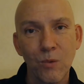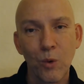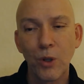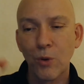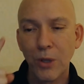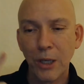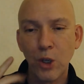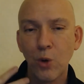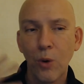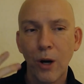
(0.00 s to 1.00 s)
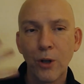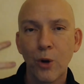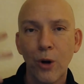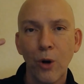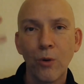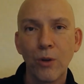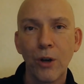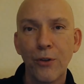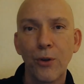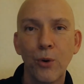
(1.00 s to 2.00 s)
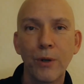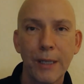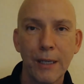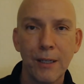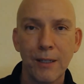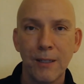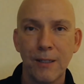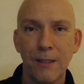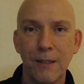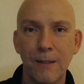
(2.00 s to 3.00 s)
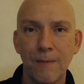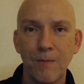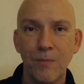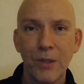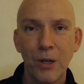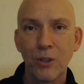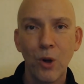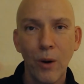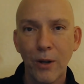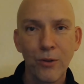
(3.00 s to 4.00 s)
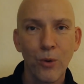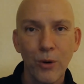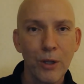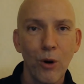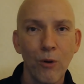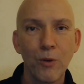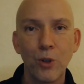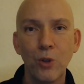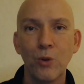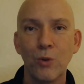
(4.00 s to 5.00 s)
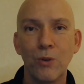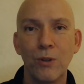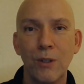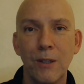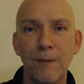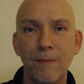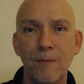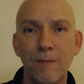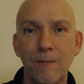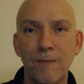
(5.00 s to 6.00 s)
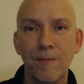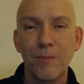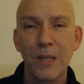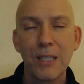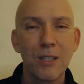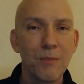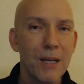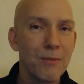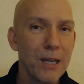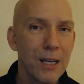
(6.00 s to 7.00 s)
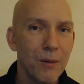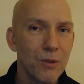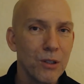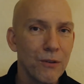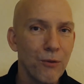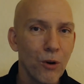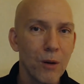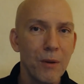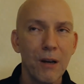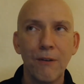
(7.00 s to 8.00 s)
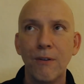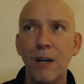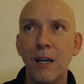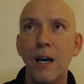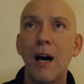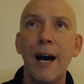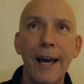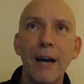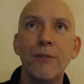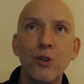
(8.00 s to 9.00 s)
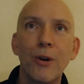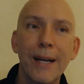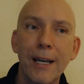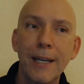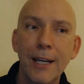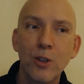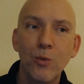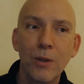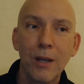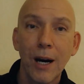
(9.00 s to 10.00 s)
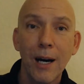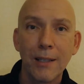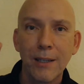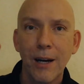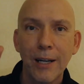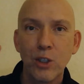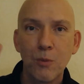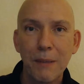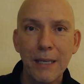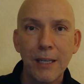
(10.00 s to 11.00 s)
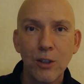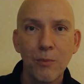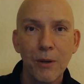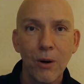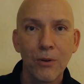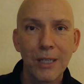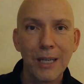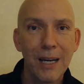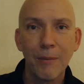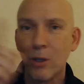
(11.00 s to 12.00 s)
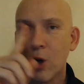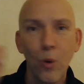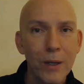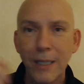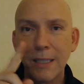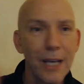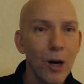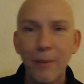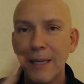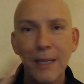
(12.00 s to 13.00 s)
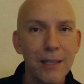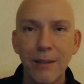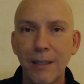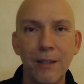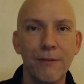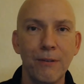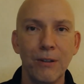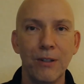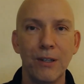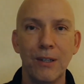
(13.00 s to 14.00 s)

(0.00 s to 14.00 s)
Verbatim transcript: Where you think you are your own authority, there is no authority over you. And sometimes that comes in the form of, I have a direct connection with God and God's speaking to me all the time and no one can tell me anything different.